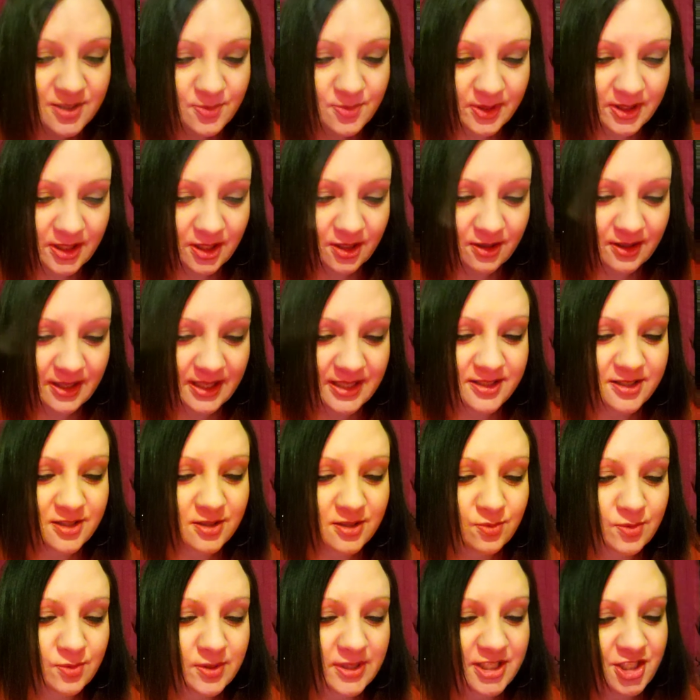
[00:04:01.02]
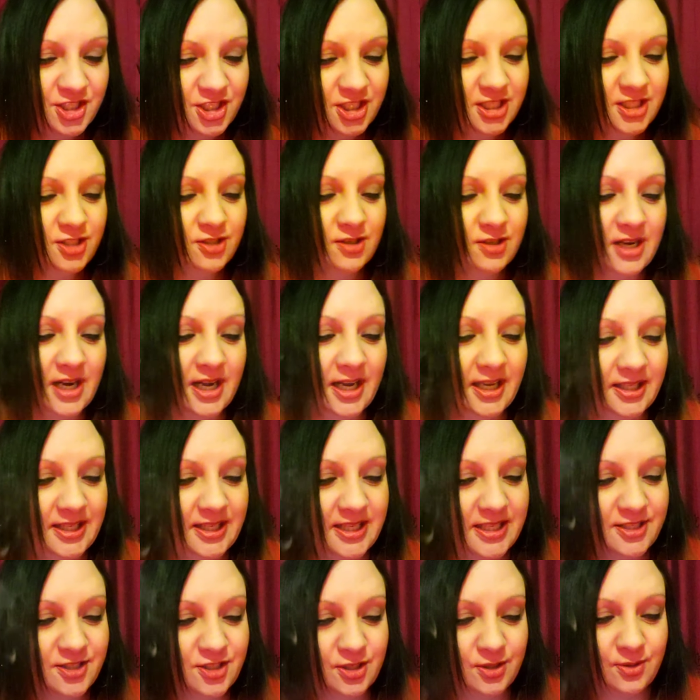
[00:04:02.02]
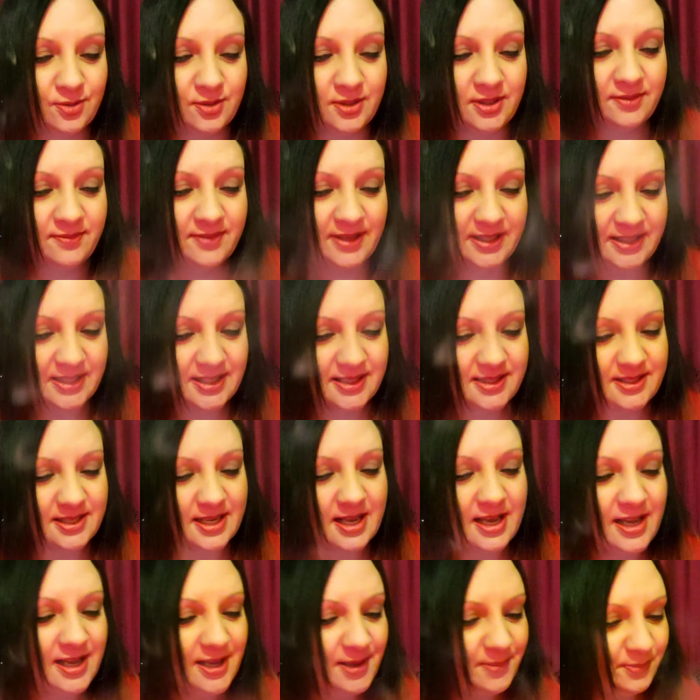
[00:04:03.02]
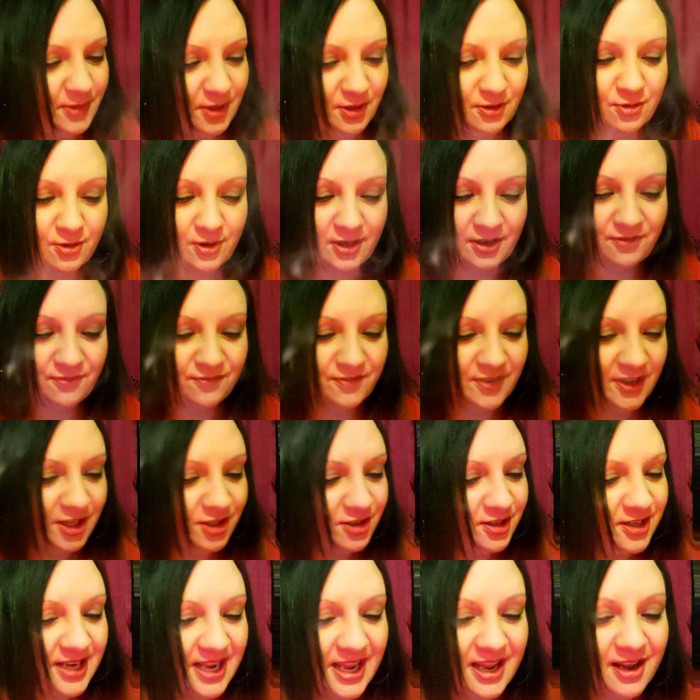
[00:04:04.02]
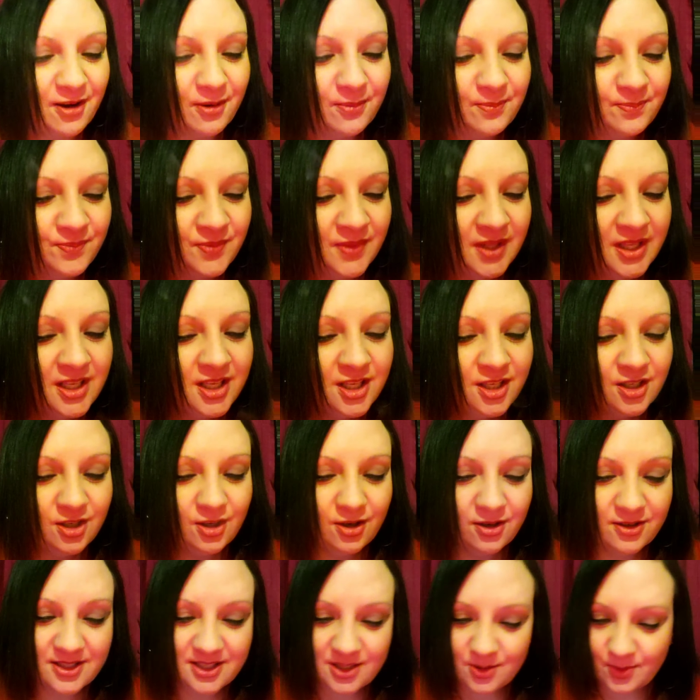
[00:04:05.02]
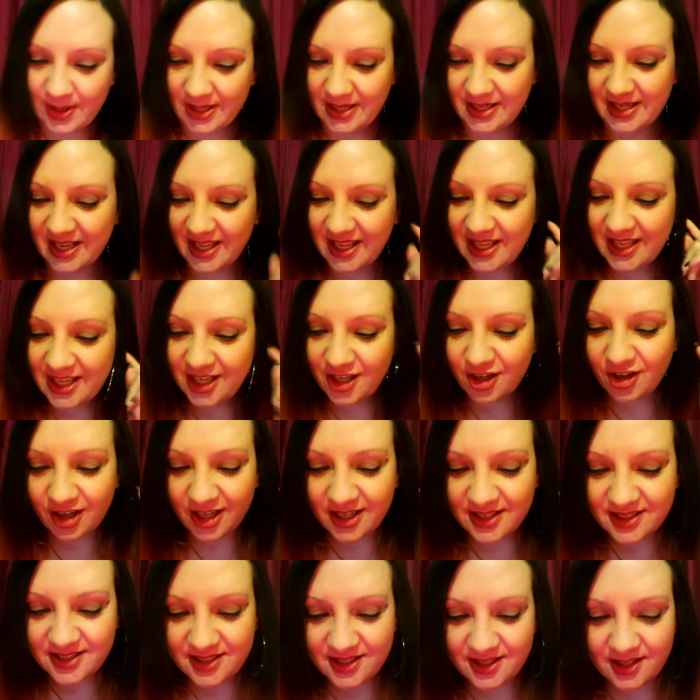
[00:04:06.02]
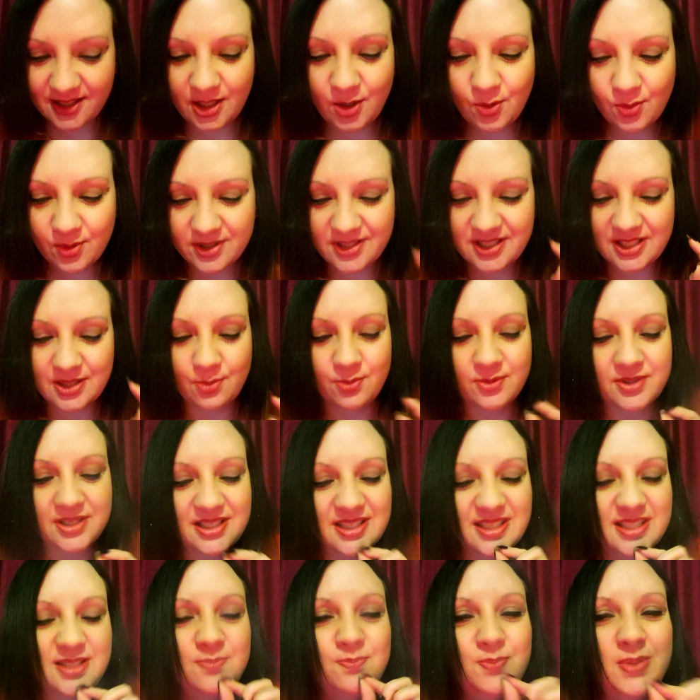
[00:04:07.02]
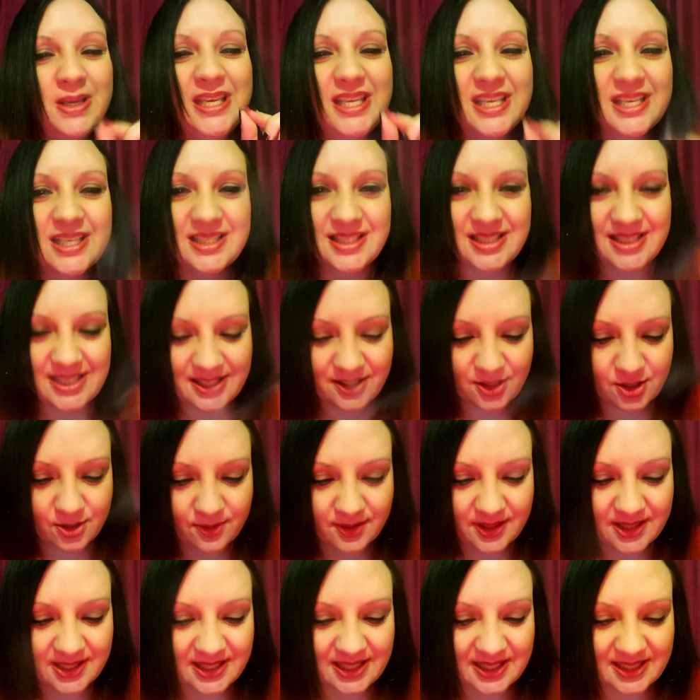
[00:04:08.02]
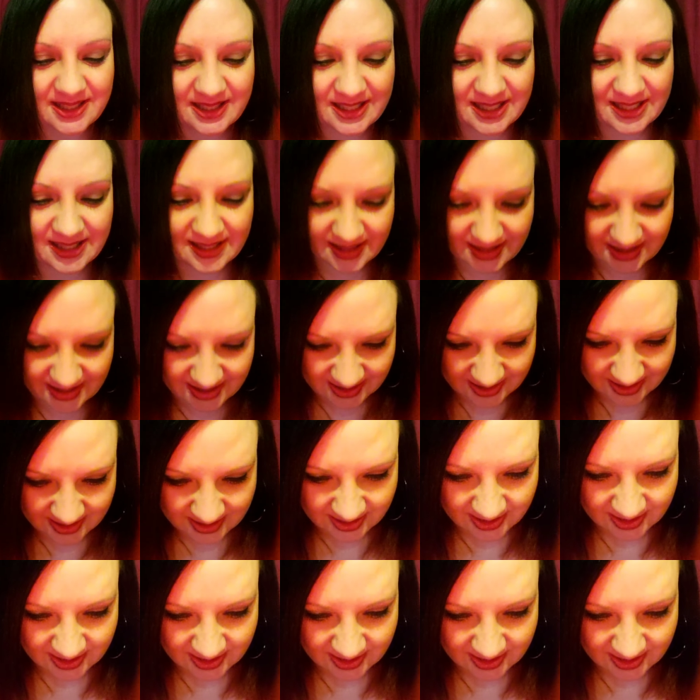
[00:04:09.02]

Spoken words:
with your intuition. You're highly intuitive at this time. You already figured it out. You're just waiting to hear it. You want someone to speak it into existence.